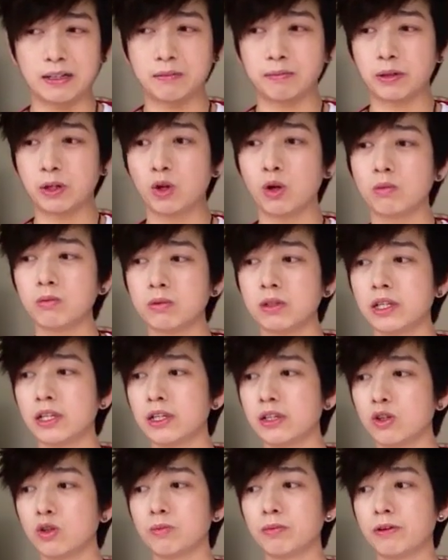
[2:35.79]
but
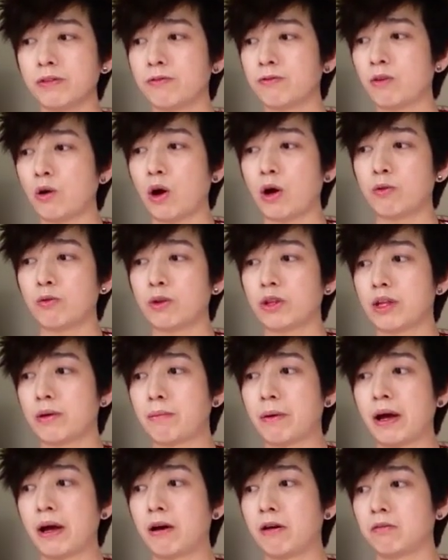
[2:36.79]
normally you'll be fine with
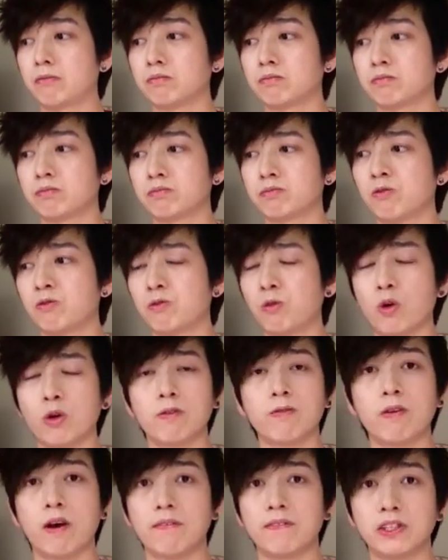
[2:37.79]
about 4 to
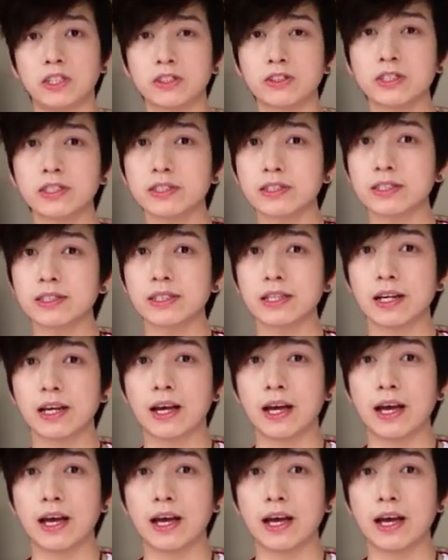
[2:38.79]
5 inches.